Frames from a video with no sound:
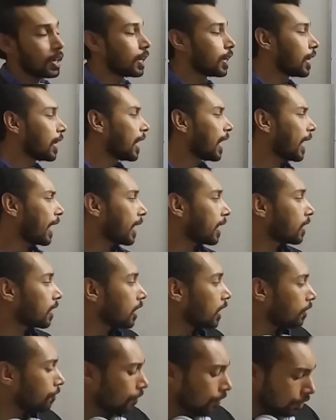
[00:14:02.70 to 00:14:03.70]
field. And
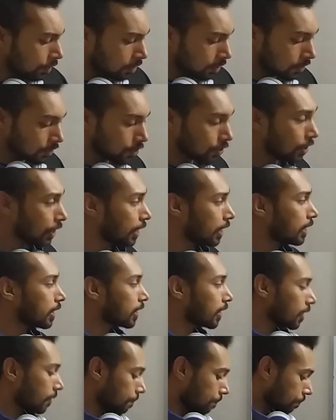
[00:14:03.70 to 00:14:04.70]
if we
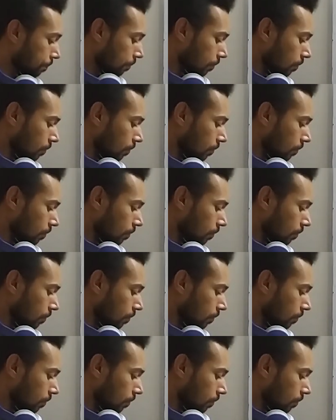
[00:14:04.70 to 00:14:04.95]
consider